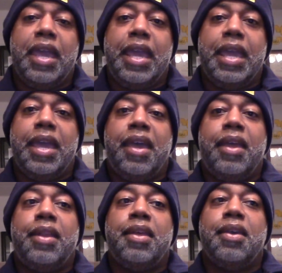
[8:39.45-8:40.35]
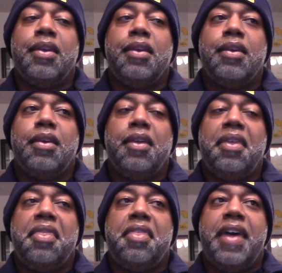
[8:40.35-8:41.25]
And
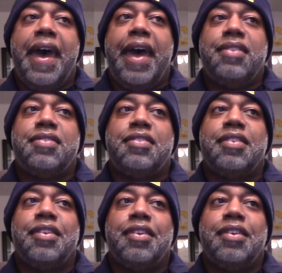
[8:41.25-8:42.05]
that,